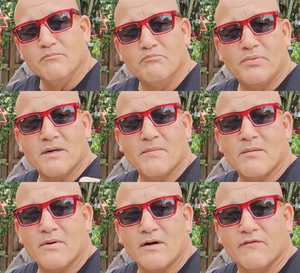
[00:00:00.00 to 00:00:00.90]
Been a
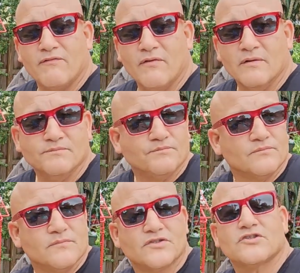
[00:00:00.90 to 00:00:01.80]
member of
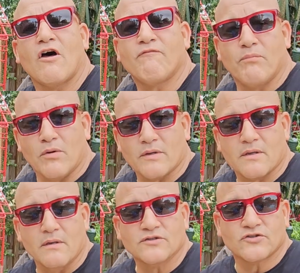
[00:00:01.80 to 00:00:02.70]

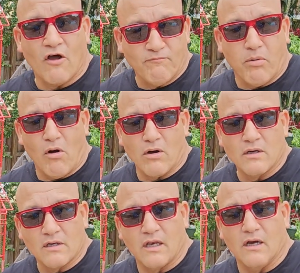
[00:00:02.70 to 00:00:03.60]
softball
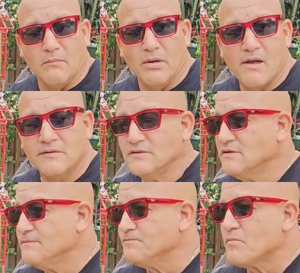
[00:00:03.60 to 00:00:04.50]
club.
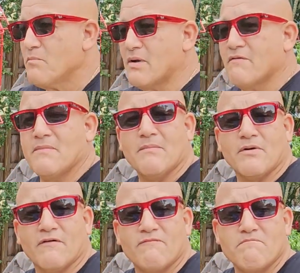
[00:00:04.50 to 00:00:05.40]
Been a member
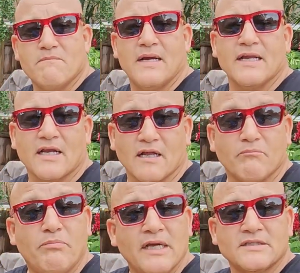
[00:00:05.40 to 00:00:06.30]
of many clubs,
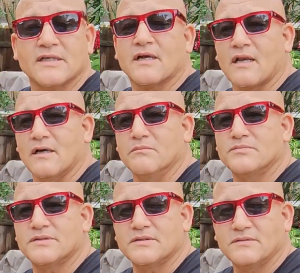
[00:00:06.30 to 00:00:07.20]
pigeon
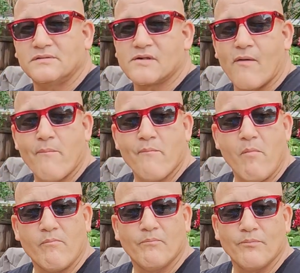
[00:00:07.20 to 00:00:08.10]
clubs.
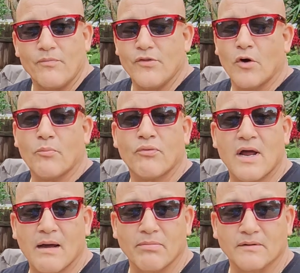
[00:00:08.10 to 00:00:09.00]
No
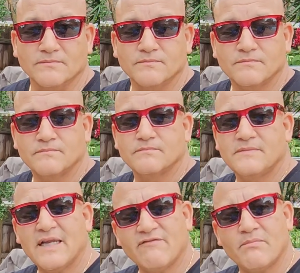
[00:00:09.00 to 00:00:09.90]
problem.
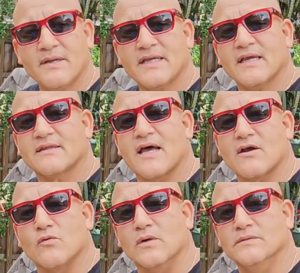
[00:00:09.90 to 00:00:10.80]
Never been kicked out
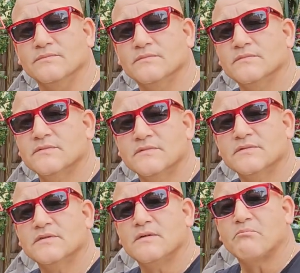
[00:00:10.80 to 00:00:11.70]
of one.
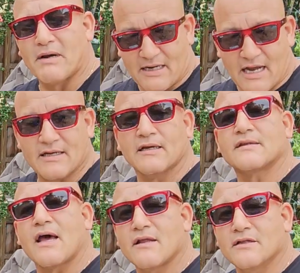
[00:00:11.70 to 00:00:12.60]
But I got kicked
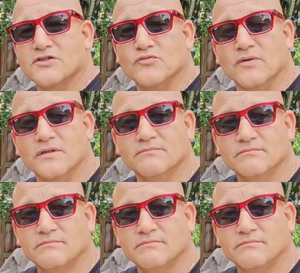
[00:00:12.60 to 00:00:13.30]
out of this one.